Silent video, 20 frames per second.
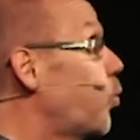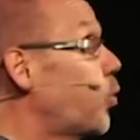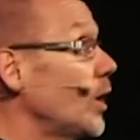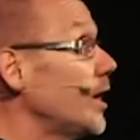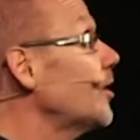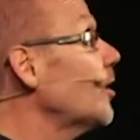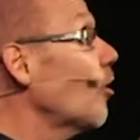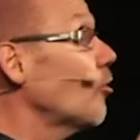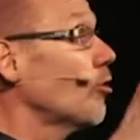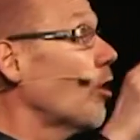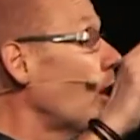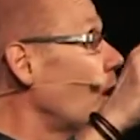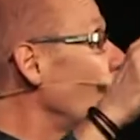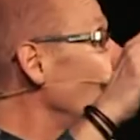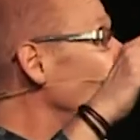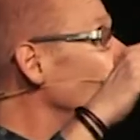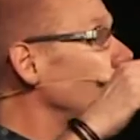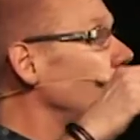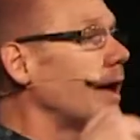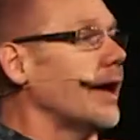We don't
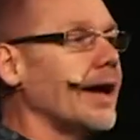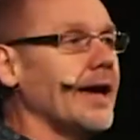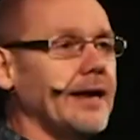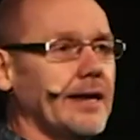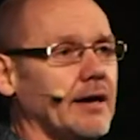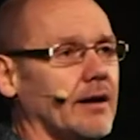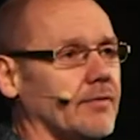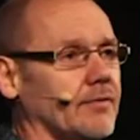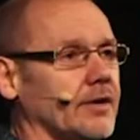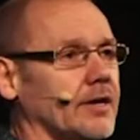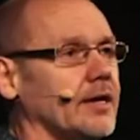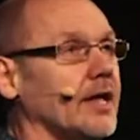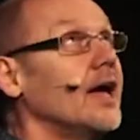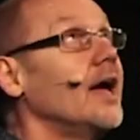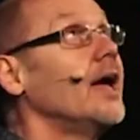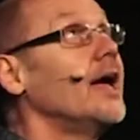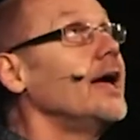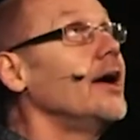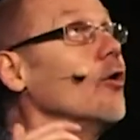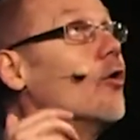own any of it.
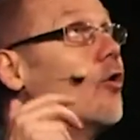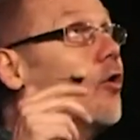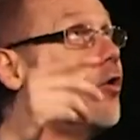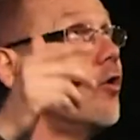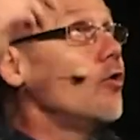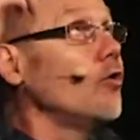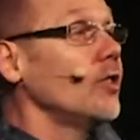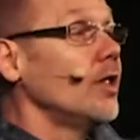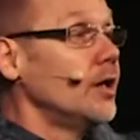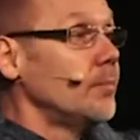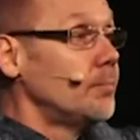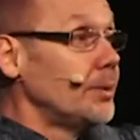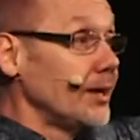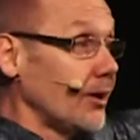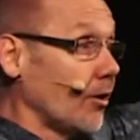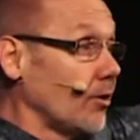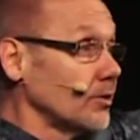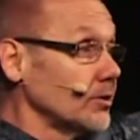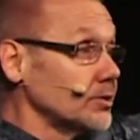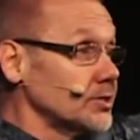It all
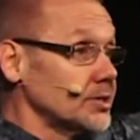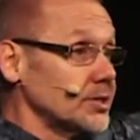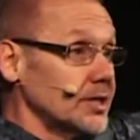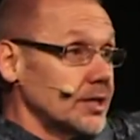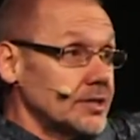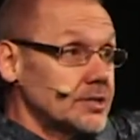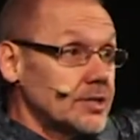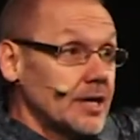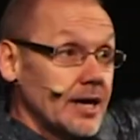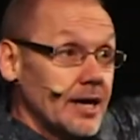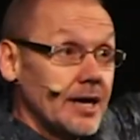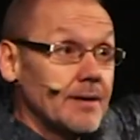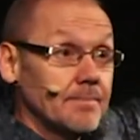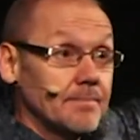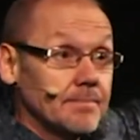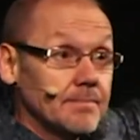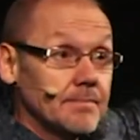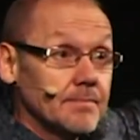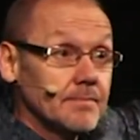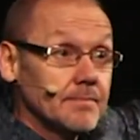belongs to
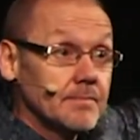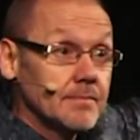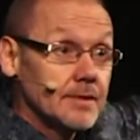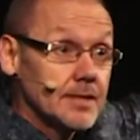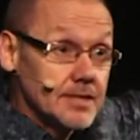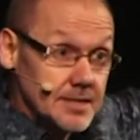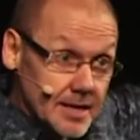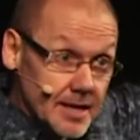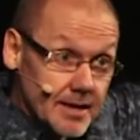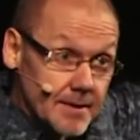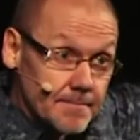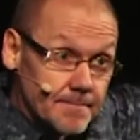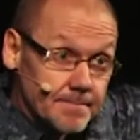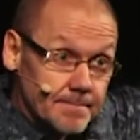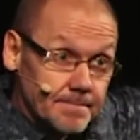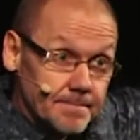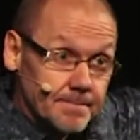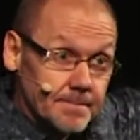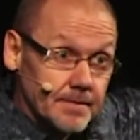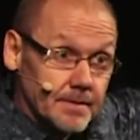him, isn't it?
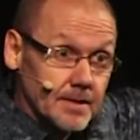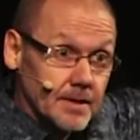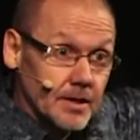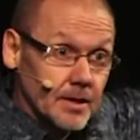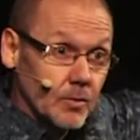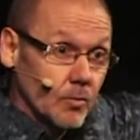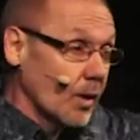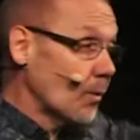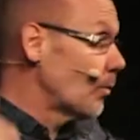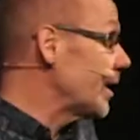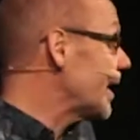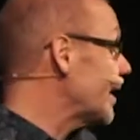When